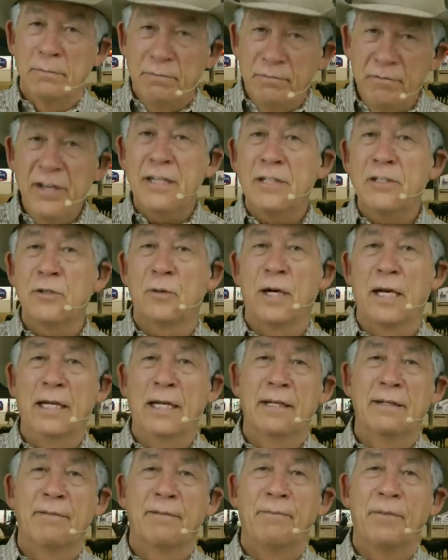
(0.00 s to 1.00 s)

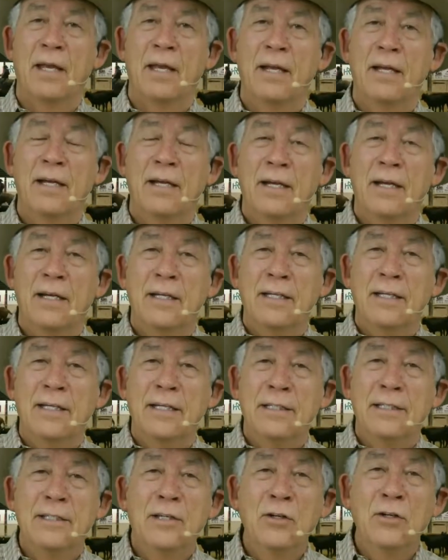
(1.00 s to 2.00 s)
victory.
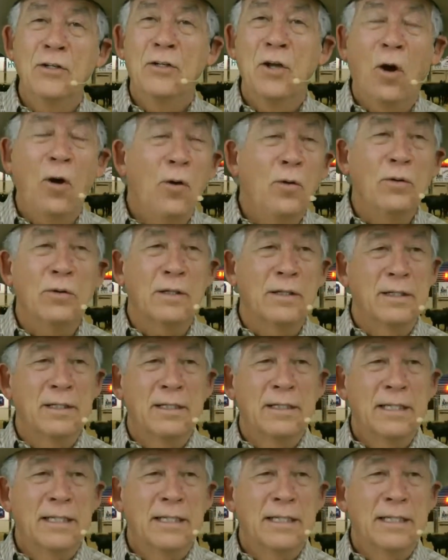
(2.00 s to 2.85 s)
You don't